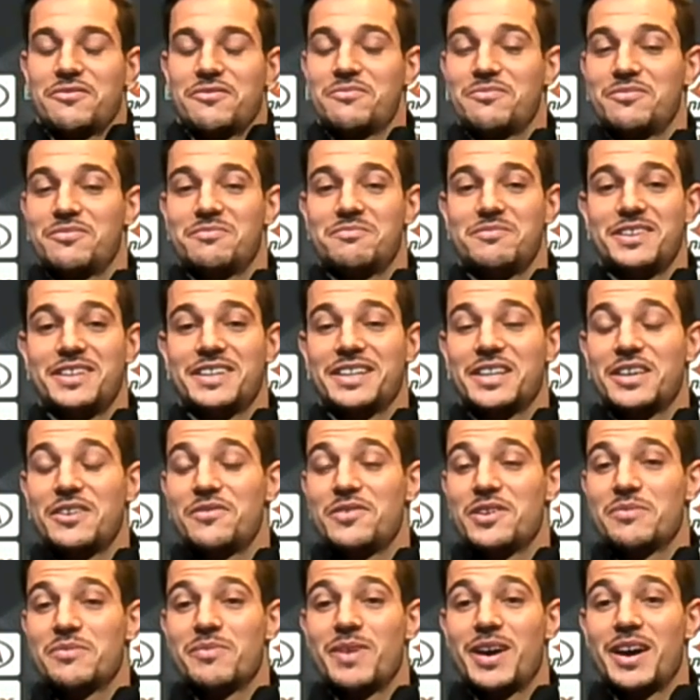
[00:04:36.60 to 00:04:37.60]
been
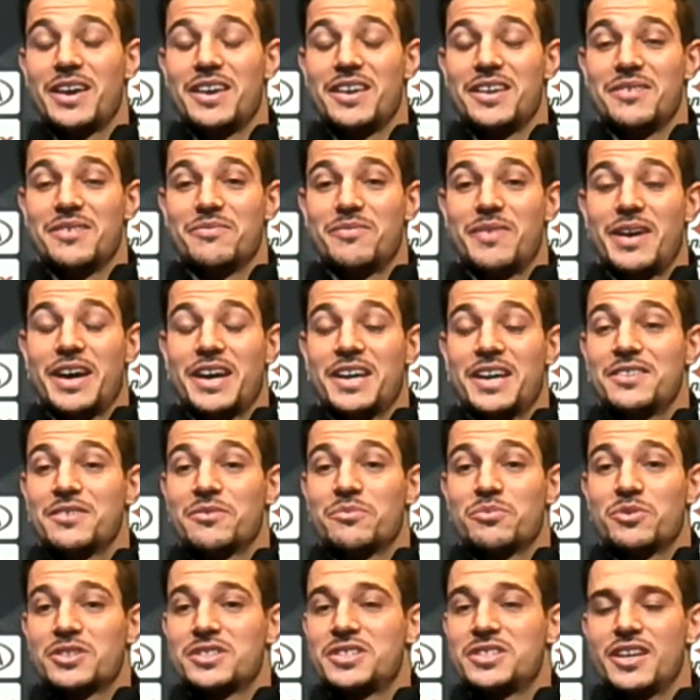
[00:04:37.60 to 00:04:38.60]
giving my
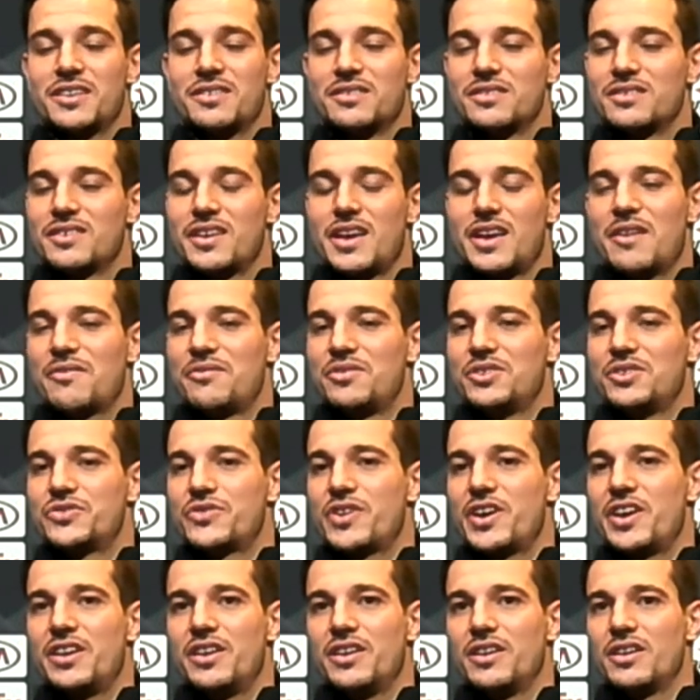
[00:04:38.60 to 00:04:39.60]
100% every
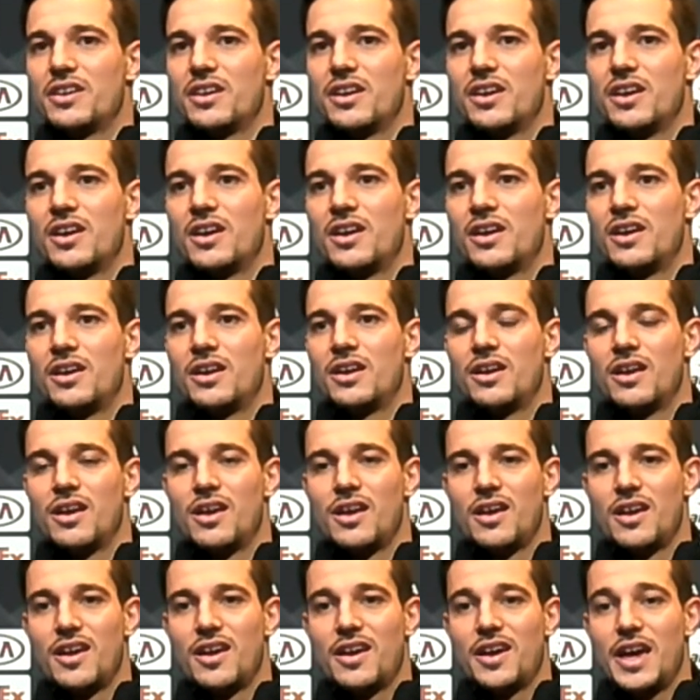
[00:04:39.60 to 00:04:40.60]
training.
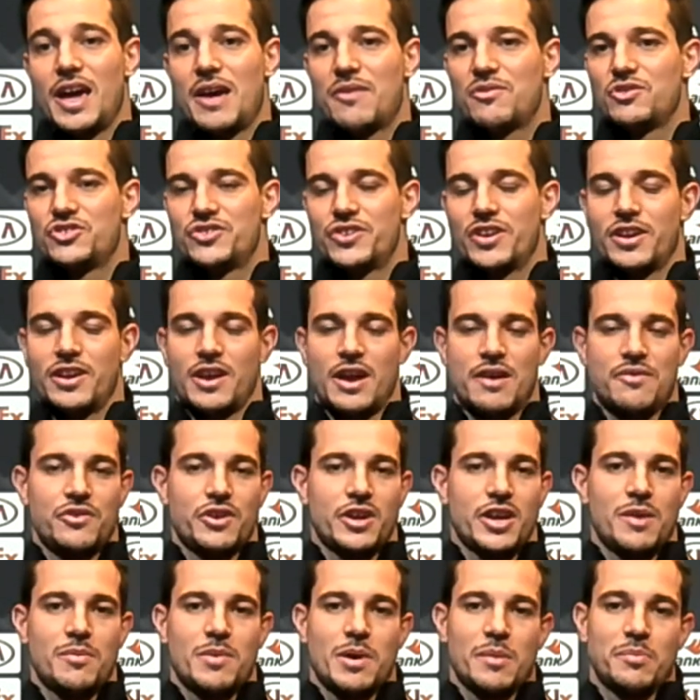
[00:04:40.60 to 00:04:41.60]
Every
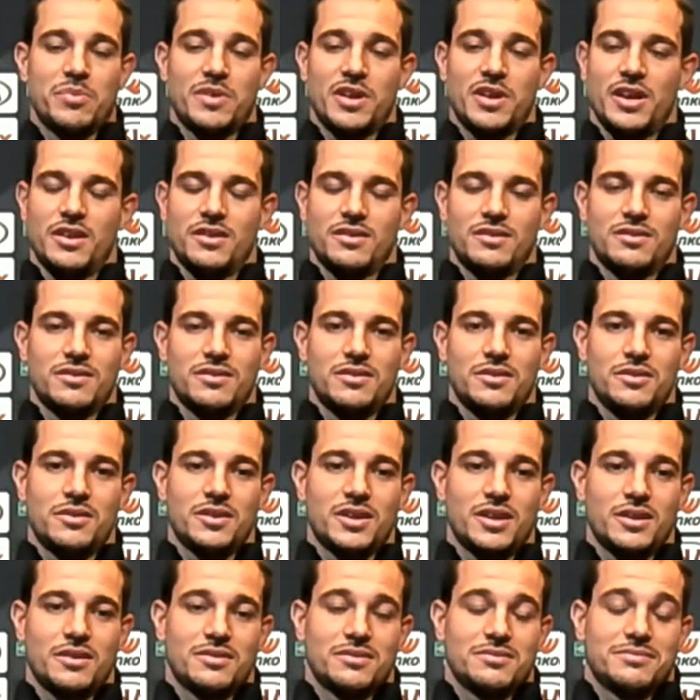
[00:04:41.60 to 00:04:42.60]
game I played. You
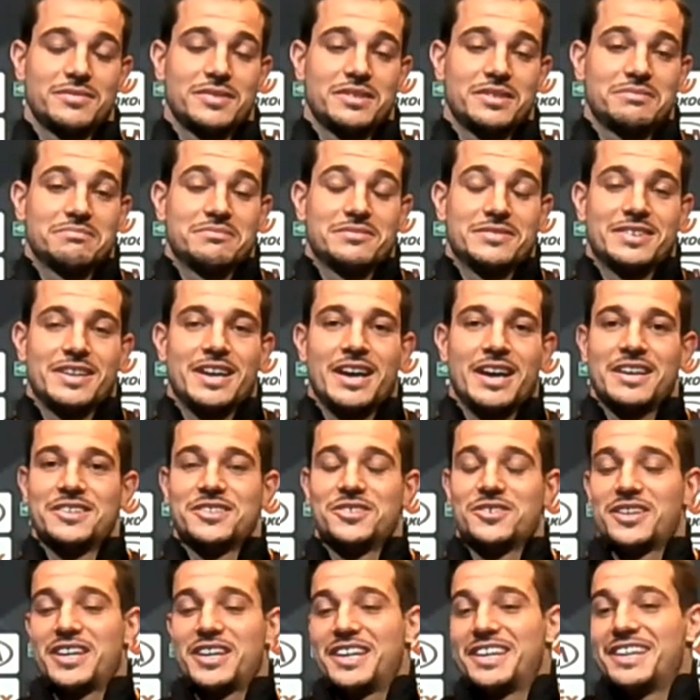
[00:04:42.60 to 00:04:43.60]
can
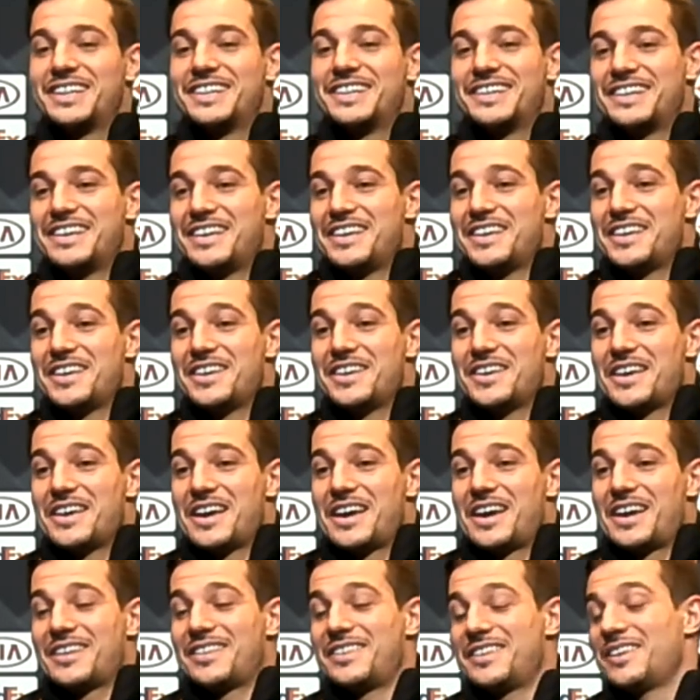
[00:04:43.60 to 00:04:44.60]

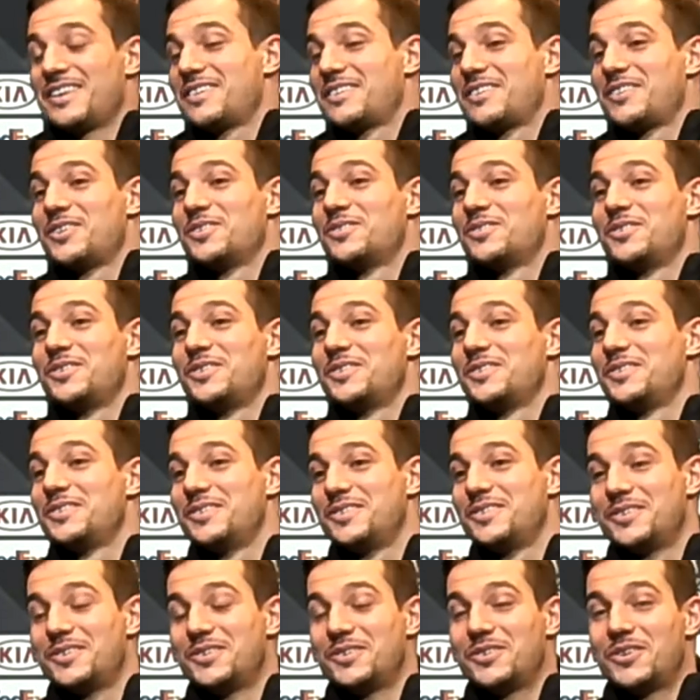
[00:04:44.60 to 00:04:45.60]
think
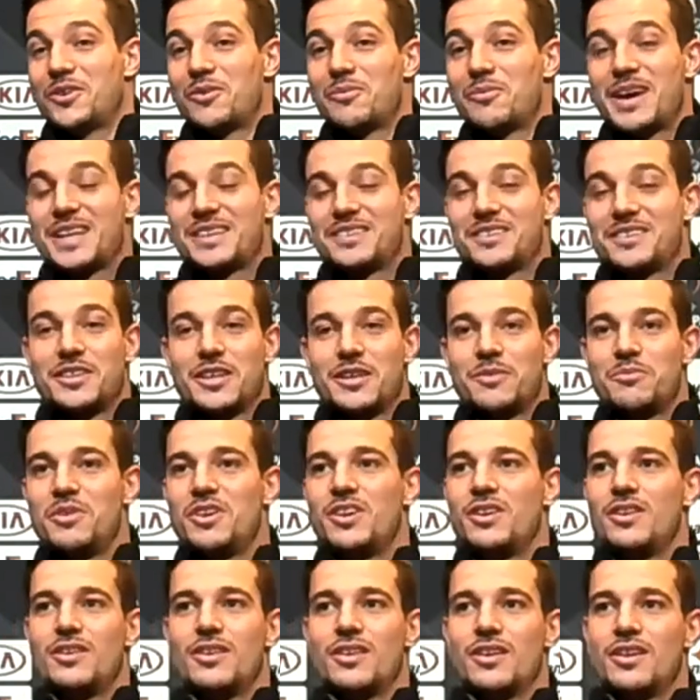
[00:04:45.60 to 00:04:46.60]
you know better than me